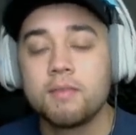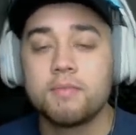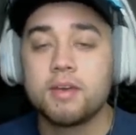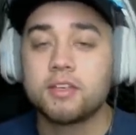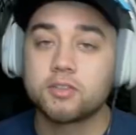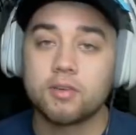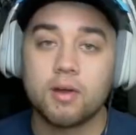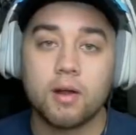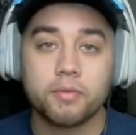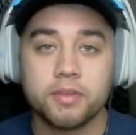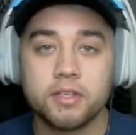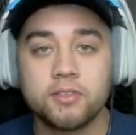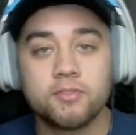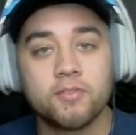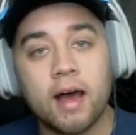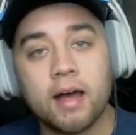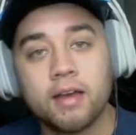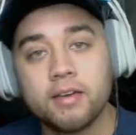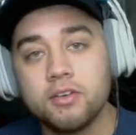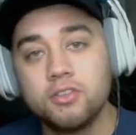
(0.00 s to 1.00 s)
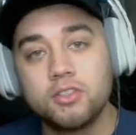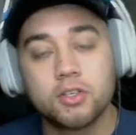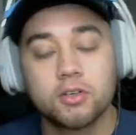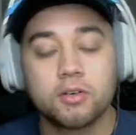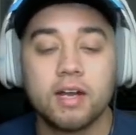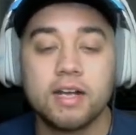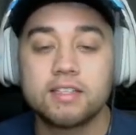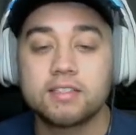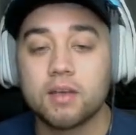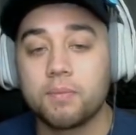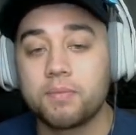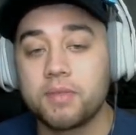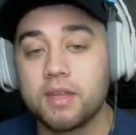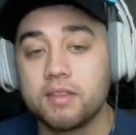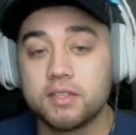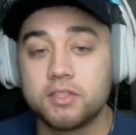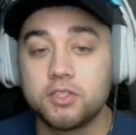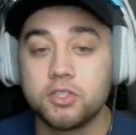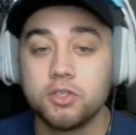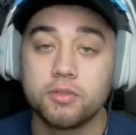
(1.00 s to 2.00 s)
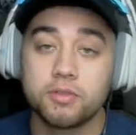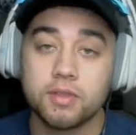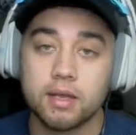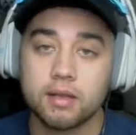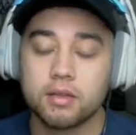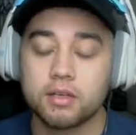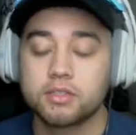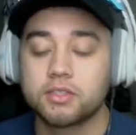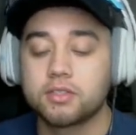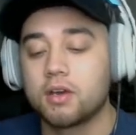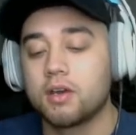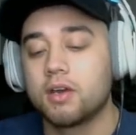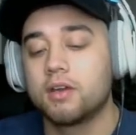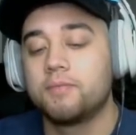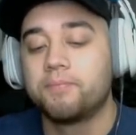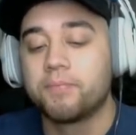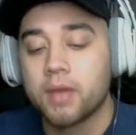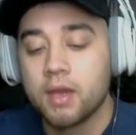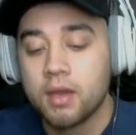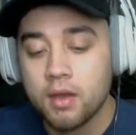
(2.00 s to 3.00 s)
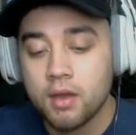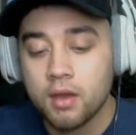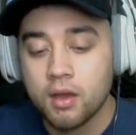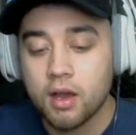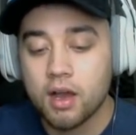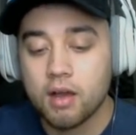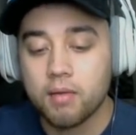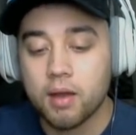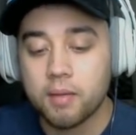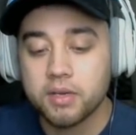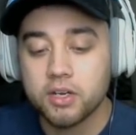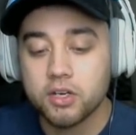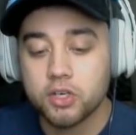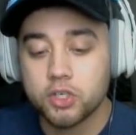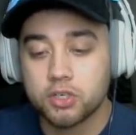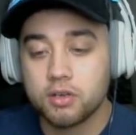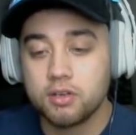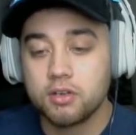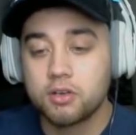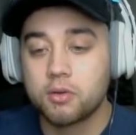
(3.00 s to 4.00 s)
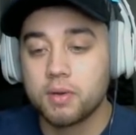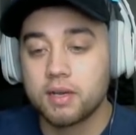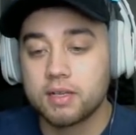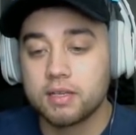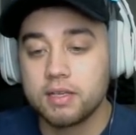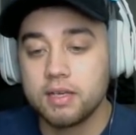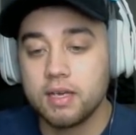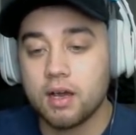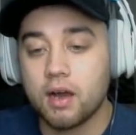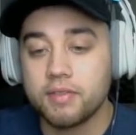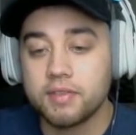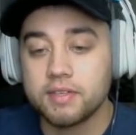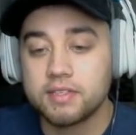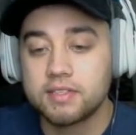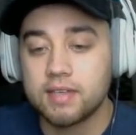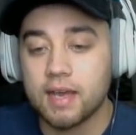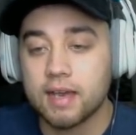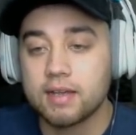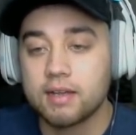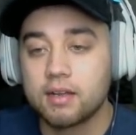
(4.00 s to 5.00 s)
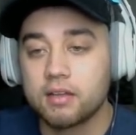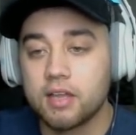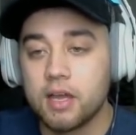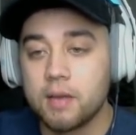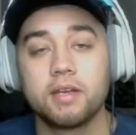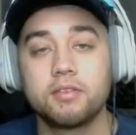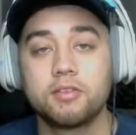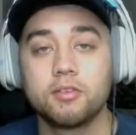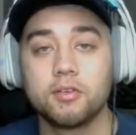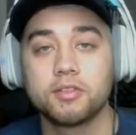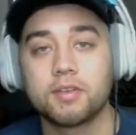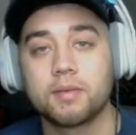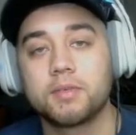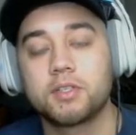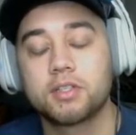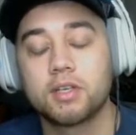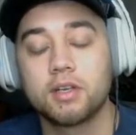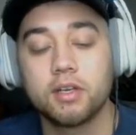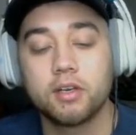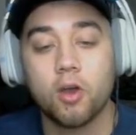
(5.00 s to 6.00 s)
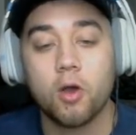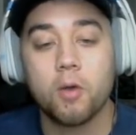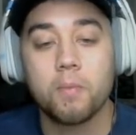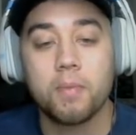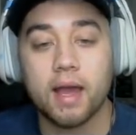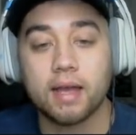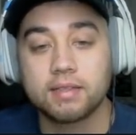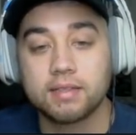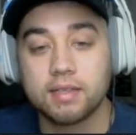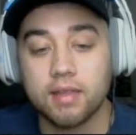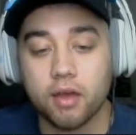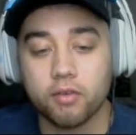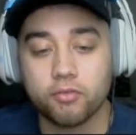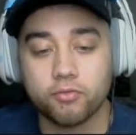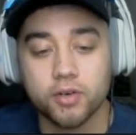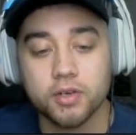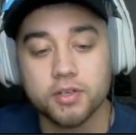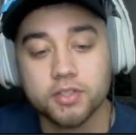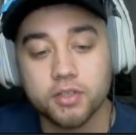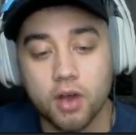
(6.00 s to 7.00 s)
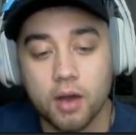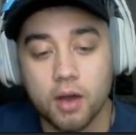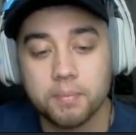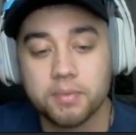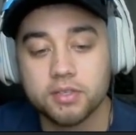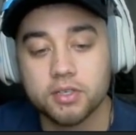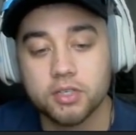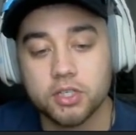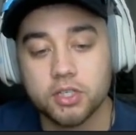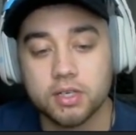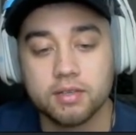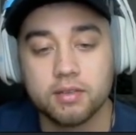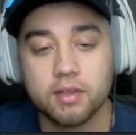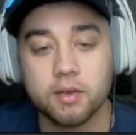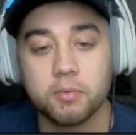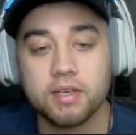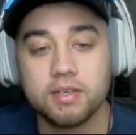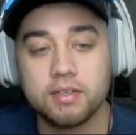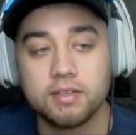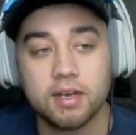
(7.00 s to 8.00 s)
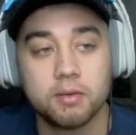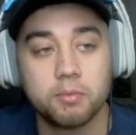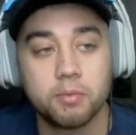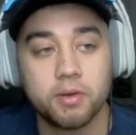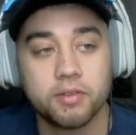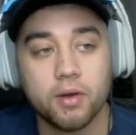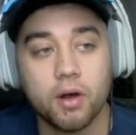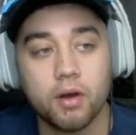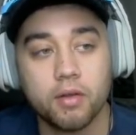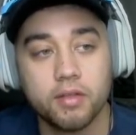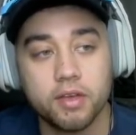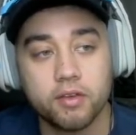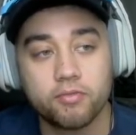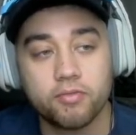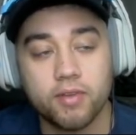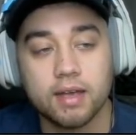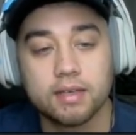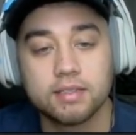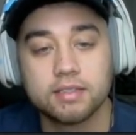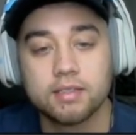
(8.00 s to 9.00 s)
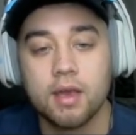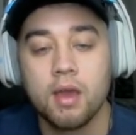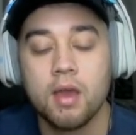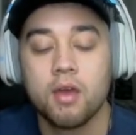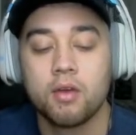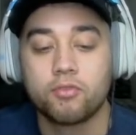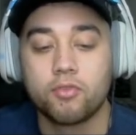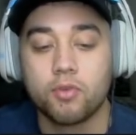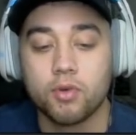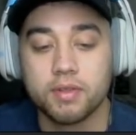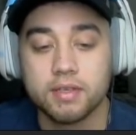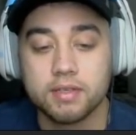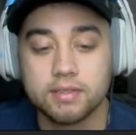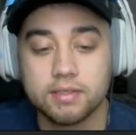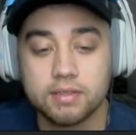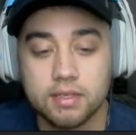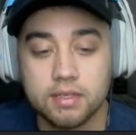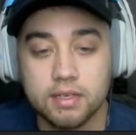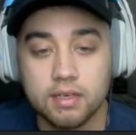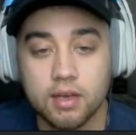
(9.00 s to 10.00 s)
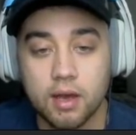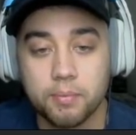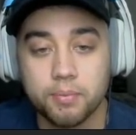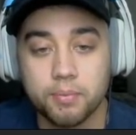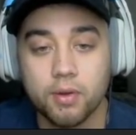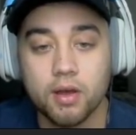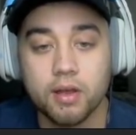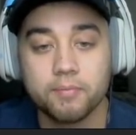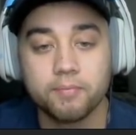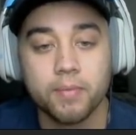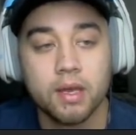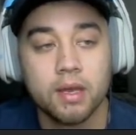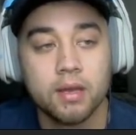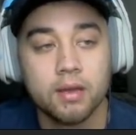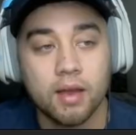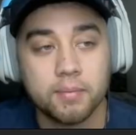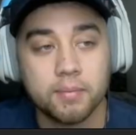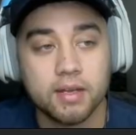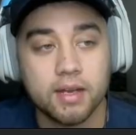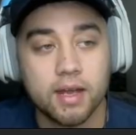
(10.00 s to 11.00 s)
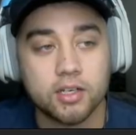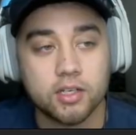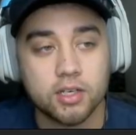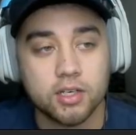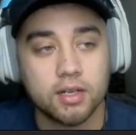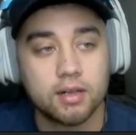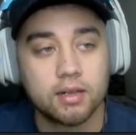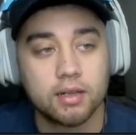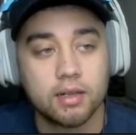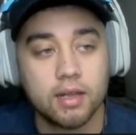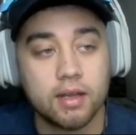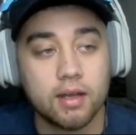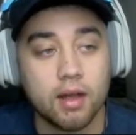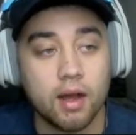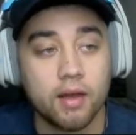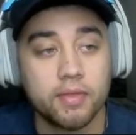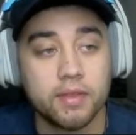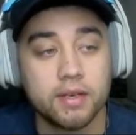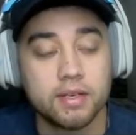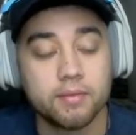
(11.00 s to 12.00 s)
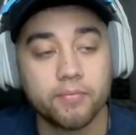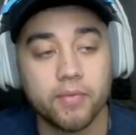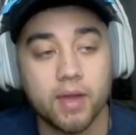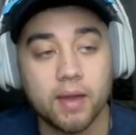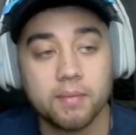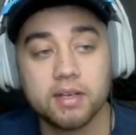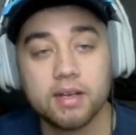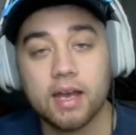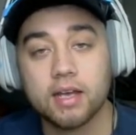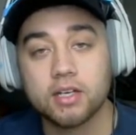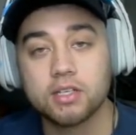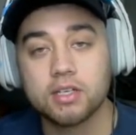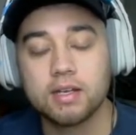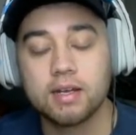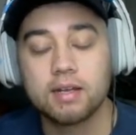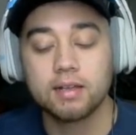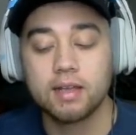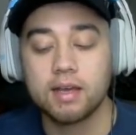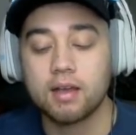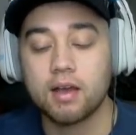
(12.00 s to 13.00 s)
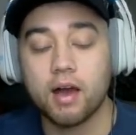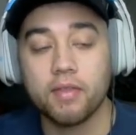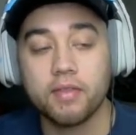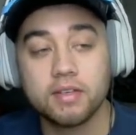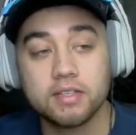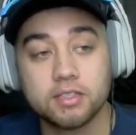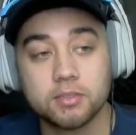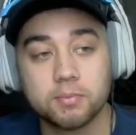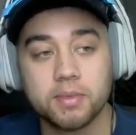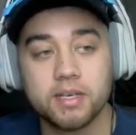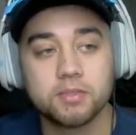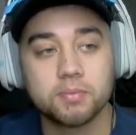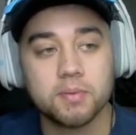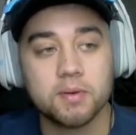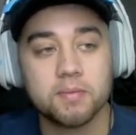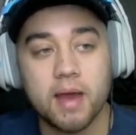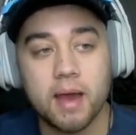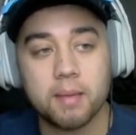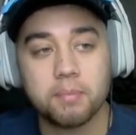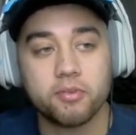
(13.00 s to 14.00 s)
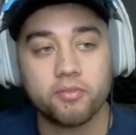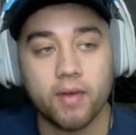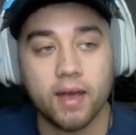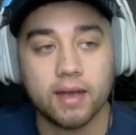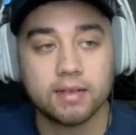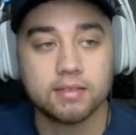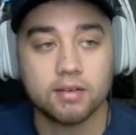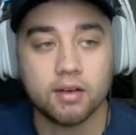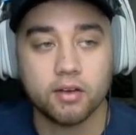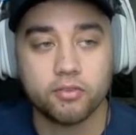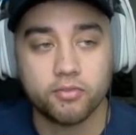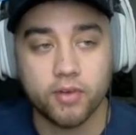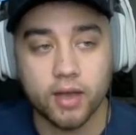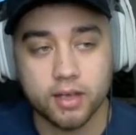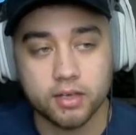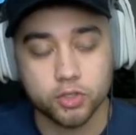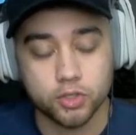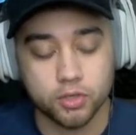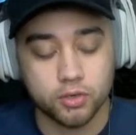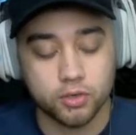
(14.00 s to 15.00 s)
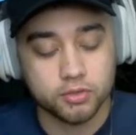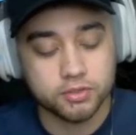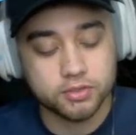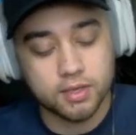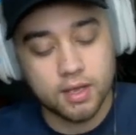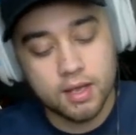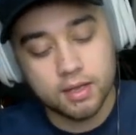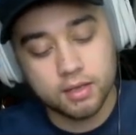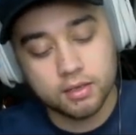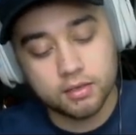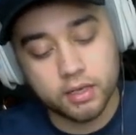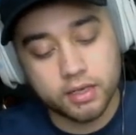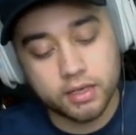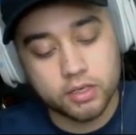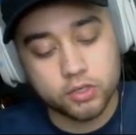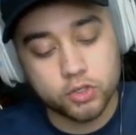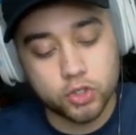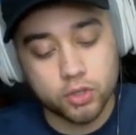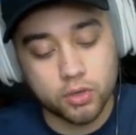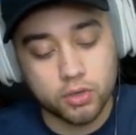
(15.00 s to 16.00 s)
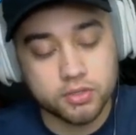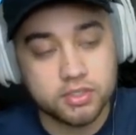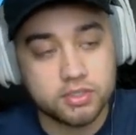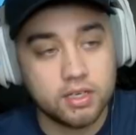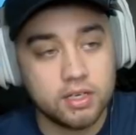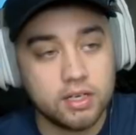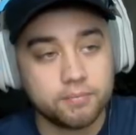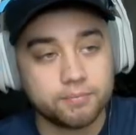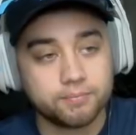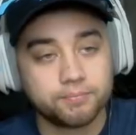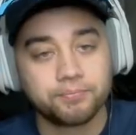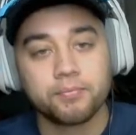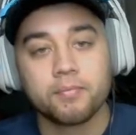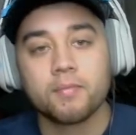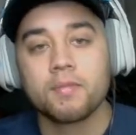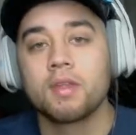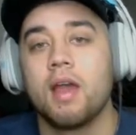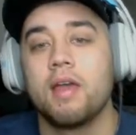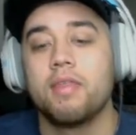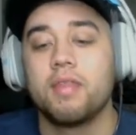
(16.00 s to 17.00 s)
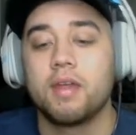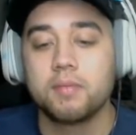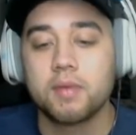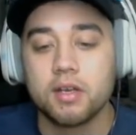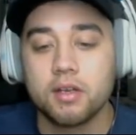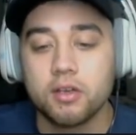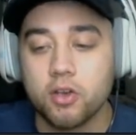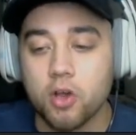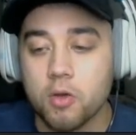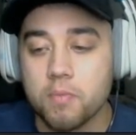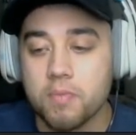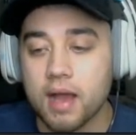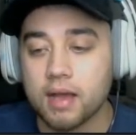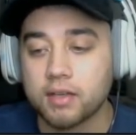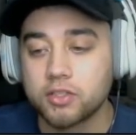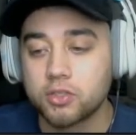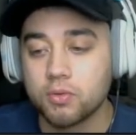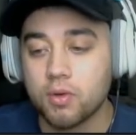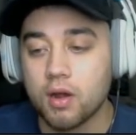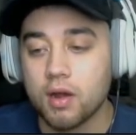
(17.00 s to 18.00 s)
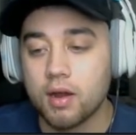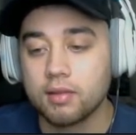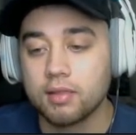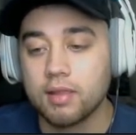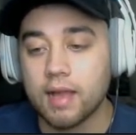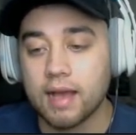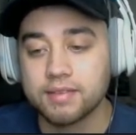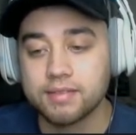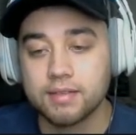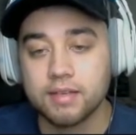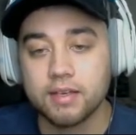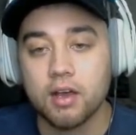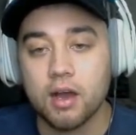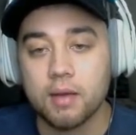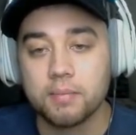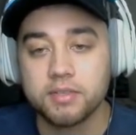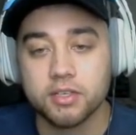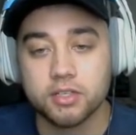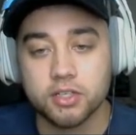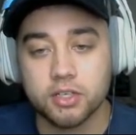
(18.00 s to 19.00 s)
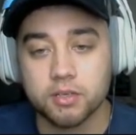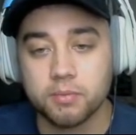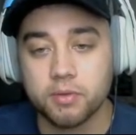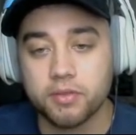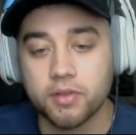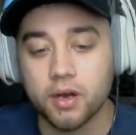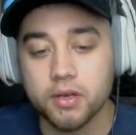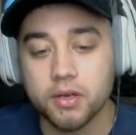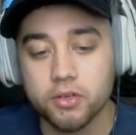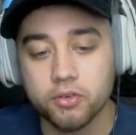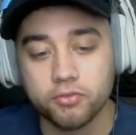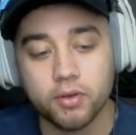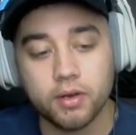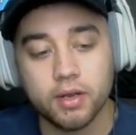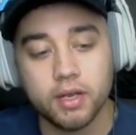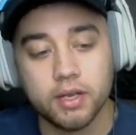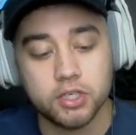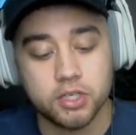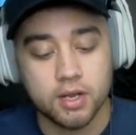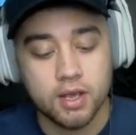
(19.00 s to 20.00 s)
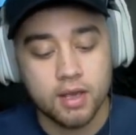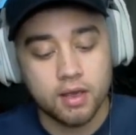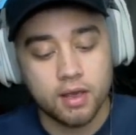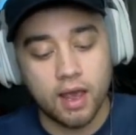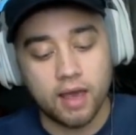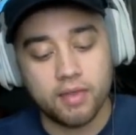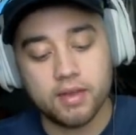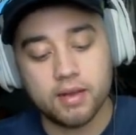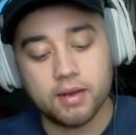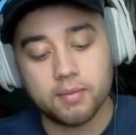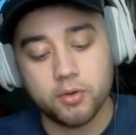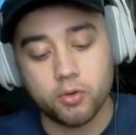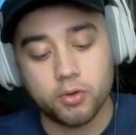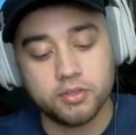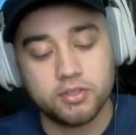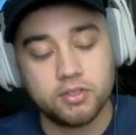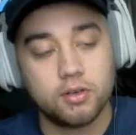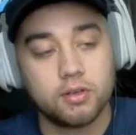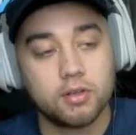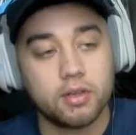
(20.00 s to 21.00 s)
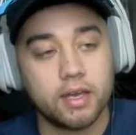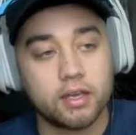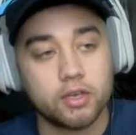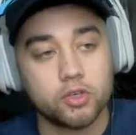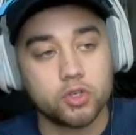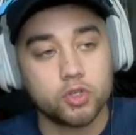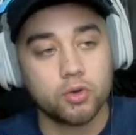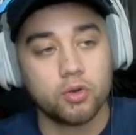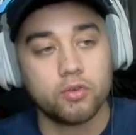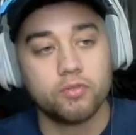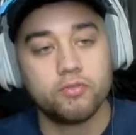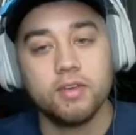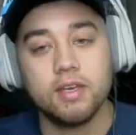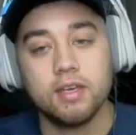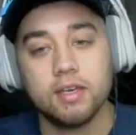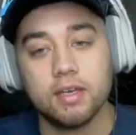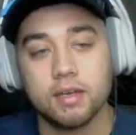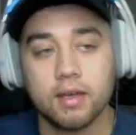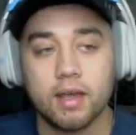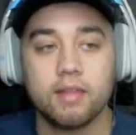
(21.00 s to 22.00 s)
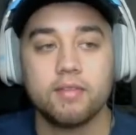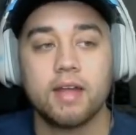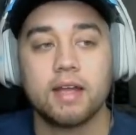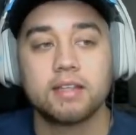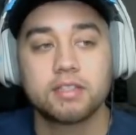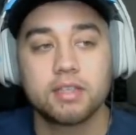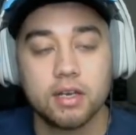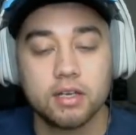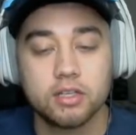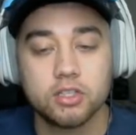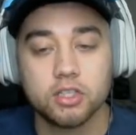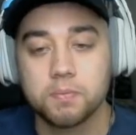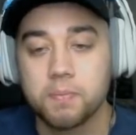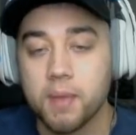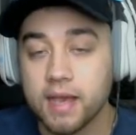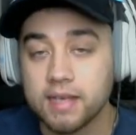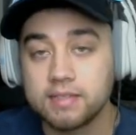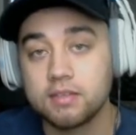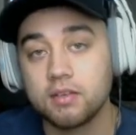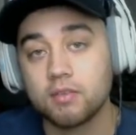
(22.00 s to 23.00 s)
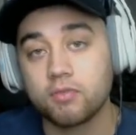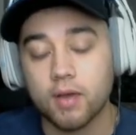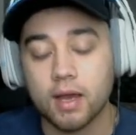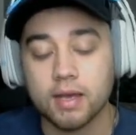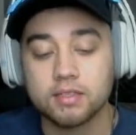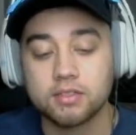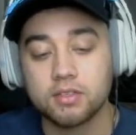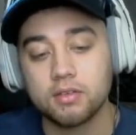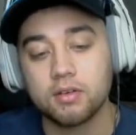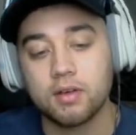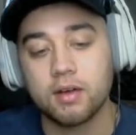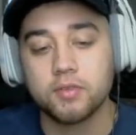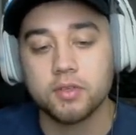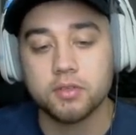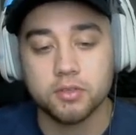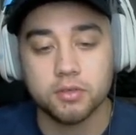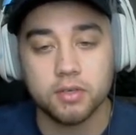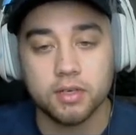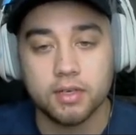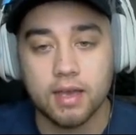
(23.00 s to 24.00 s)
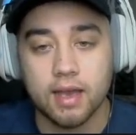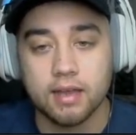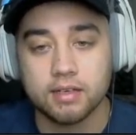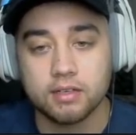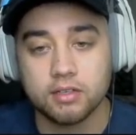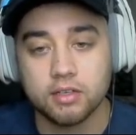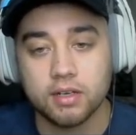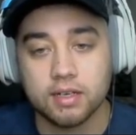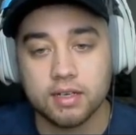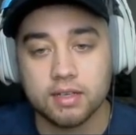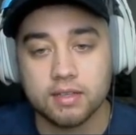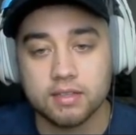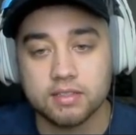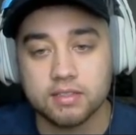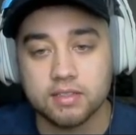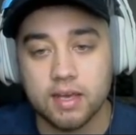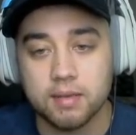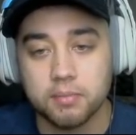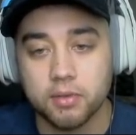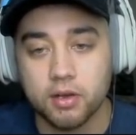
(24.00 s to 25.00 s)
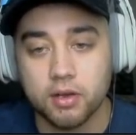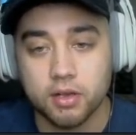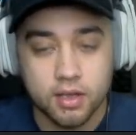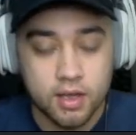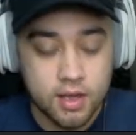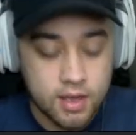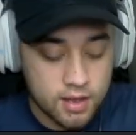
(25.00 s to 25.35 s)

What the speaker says: mess around with these values, create something that you think looks good. I'm going to show you quickly on the second clip. What I do is I'm just going to go back to that first composition that we did with all the effects for this teacup one. I'm going to actually click on the displacement map effect in our effect controls, click Control C, and then I'm going to go back to our last link composition with our new footage, and then I'm going to click Control V, and that's going to just paste the effect so you don't have to do it again, and you're going to get the same look.